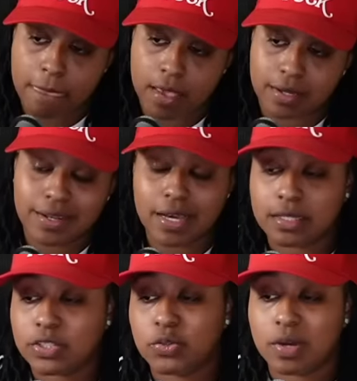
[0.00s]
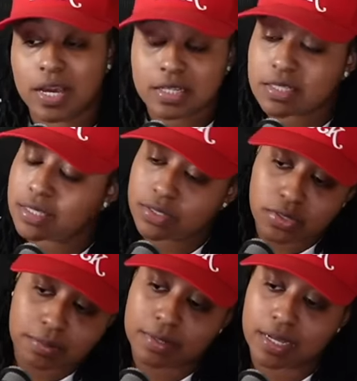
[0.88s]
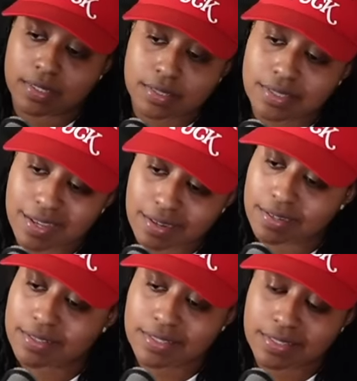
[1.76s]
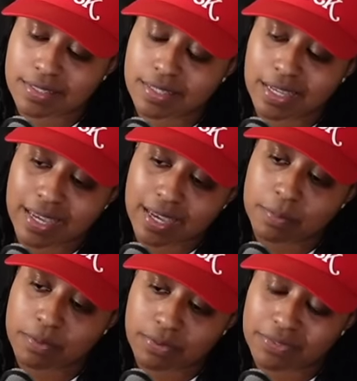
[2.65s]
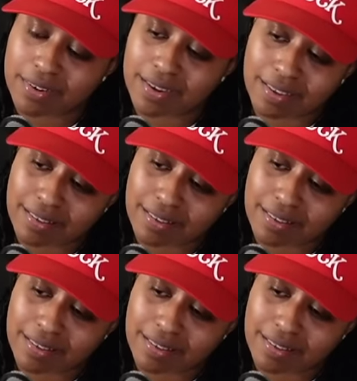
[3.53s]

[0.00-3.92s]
not you actually tripped down the stairs in April, friend.